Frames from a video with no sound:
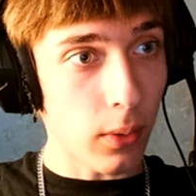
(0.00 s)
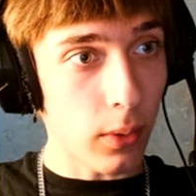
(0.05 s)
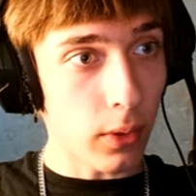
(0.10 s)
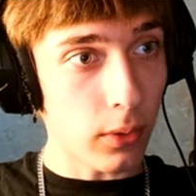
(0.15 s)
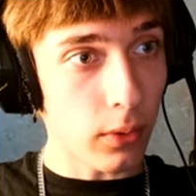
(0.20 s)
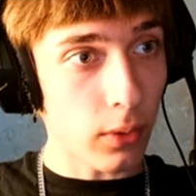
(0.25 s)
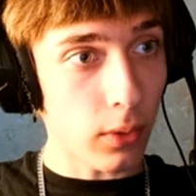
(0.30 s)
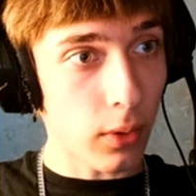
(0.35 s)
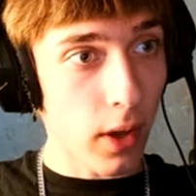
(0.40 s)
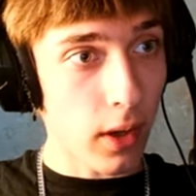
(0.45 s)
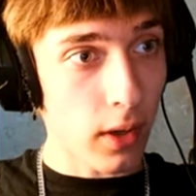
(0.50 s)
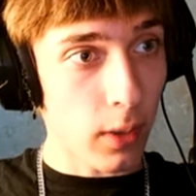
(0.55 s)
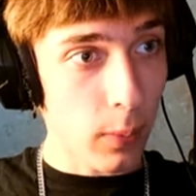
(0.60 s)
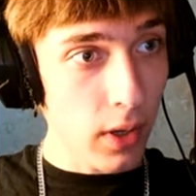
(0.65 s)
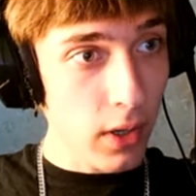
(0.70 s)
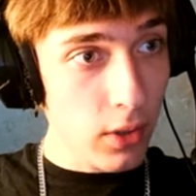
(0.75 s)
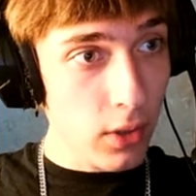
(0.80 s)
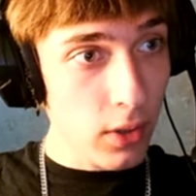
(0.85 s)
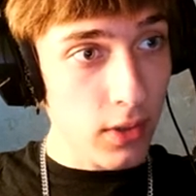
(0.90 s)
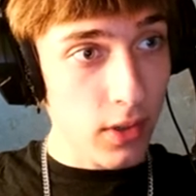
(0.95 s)
going to
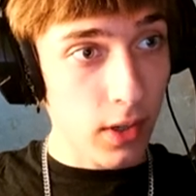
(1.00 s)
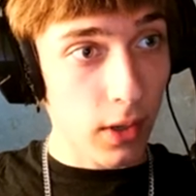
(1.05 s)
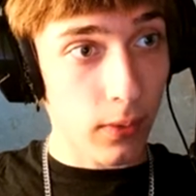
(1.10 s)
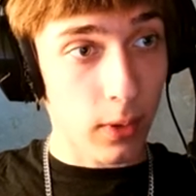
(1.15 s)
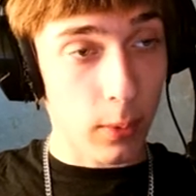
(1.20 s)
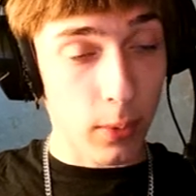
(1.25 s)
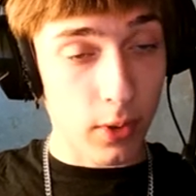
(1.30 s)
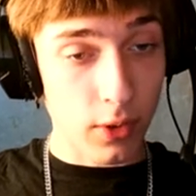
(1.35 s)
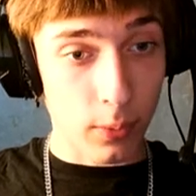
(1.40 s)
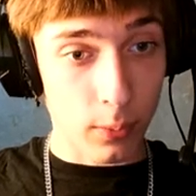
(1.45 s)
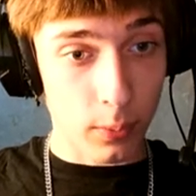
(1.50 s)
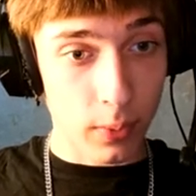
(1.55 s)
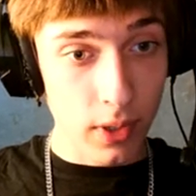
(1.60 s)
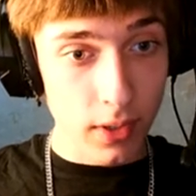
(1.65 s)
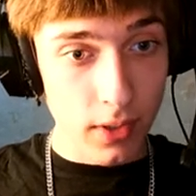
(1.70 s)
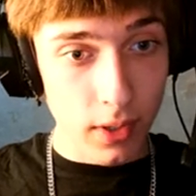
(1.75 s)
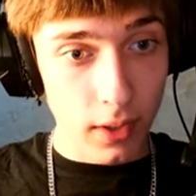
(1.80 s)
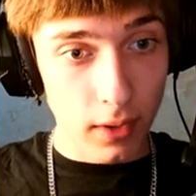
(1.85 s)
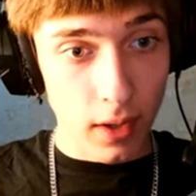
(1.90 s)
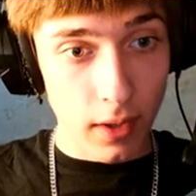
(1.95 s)
animation, save animation
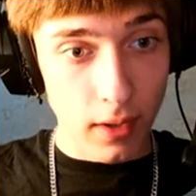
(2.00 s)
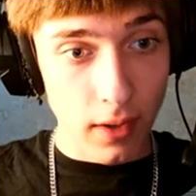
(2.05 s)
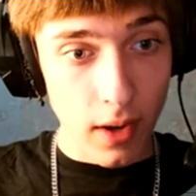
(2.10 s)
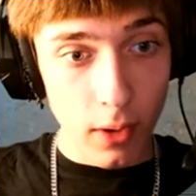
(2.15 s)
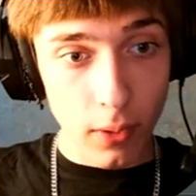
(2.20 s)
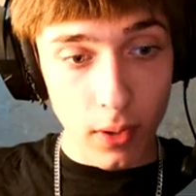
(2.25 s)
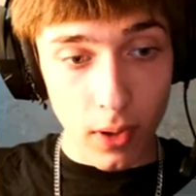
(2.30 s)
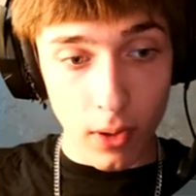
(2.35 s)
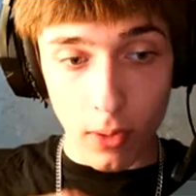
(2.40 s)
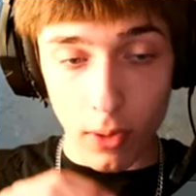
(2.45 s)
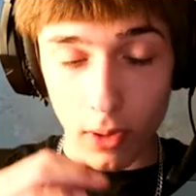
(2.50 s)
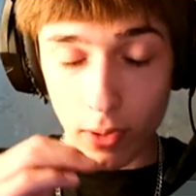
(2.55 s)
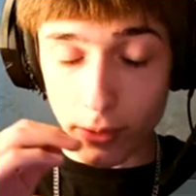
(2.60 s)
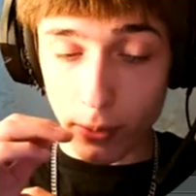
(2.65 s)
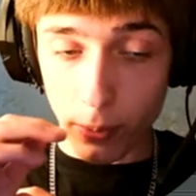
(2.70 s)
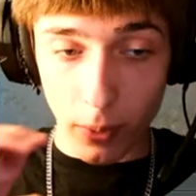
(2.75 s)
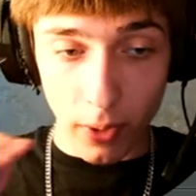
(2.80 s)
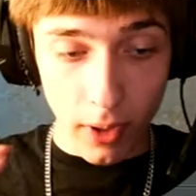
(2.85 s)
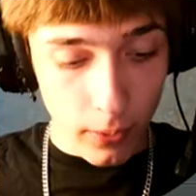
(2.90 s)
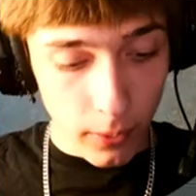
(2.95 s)
preset. And here you can call
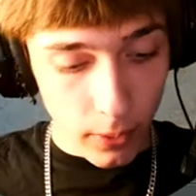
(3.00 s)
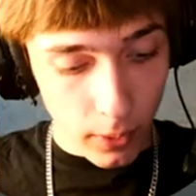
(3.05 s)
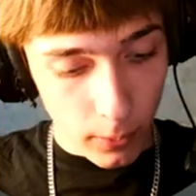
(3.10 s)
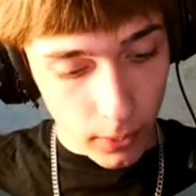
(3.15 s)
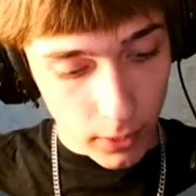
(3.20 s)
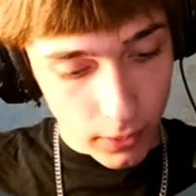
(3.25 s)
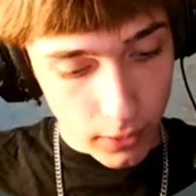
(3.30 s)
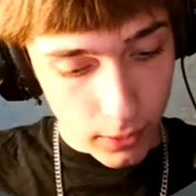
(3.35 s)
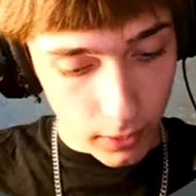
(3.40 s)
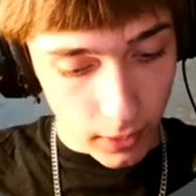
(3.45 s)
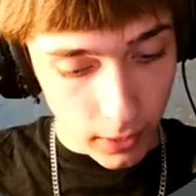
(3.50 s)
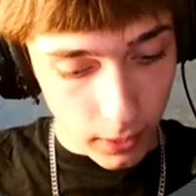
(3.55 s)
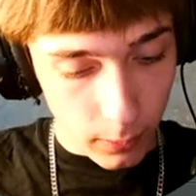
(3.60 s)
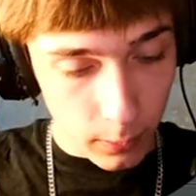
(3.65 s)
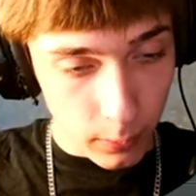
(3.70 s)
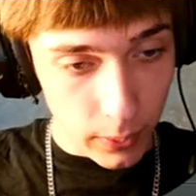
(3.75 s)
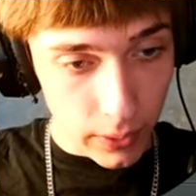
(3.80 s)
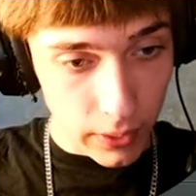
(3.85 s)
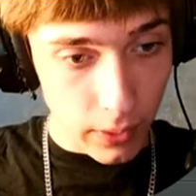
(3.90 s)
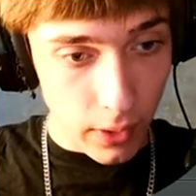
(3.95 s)
it whatever you want. So like
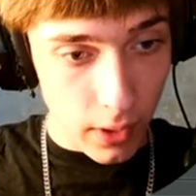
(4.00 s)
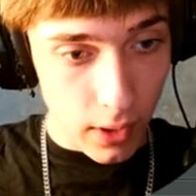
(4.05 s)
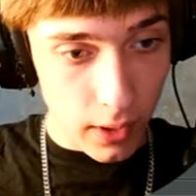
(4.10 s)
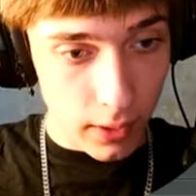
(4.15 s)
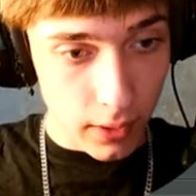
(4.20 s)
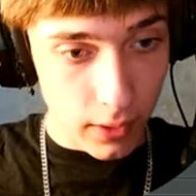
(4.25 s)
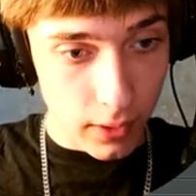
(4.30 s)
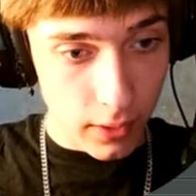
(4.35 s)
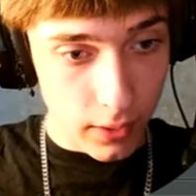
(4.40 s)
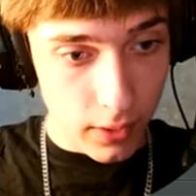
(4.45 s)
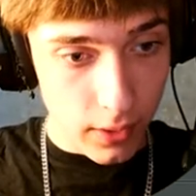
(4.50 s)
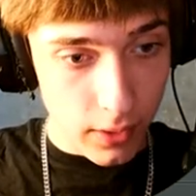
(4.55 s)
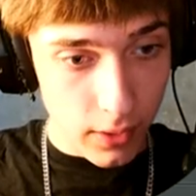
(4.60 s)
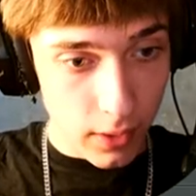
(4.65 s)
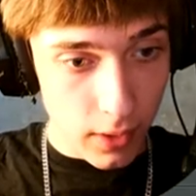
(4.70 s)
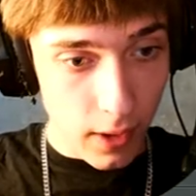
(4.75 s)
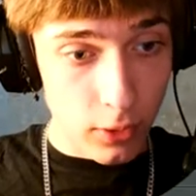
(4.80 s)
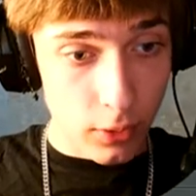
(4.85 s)
blocks